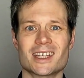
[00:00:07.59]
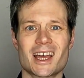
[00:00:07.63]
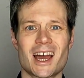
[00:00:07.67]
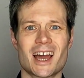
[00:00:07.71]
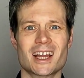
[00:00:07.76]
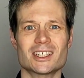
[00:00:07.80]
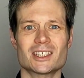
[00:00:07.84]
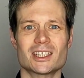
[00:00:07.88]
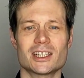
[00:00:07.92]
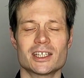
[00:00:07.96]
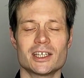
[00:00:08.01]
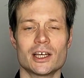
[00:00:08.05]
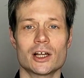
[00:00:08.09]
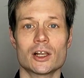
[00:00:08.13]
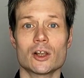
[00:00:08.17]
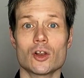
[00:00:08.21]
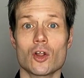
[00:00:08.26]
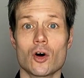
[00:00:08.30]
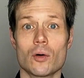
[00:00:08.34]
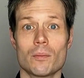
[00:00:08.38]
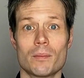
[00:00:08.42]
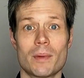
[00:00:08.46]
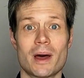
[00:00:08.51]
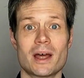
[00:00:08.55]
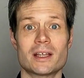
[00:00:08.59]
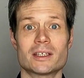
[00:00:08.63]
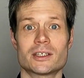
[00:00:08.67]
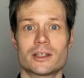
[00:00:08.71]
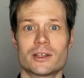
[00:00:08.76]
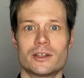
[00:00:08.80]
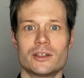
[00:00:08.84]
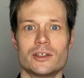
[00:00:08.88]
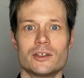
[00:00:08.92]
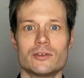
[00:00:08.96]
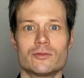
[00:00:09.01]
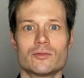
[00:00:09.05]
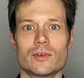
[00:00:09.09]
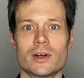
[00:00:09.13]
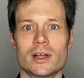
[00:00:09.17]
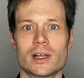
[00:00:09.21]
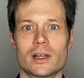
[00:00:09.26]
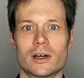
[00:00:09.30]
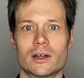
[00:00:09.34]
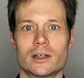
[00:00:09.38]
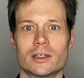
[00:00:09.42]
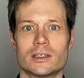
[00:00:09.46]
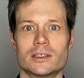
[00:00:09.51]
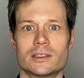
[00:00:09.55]
actually a lot better than you
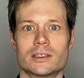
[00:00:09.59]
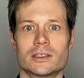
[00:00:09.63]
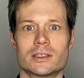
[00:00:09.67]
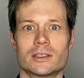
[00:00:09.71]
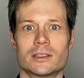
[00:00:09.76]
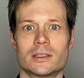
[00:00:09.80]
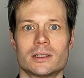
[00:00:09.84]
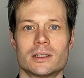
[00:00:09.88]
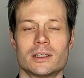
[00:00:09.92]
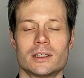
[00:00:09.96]
realise.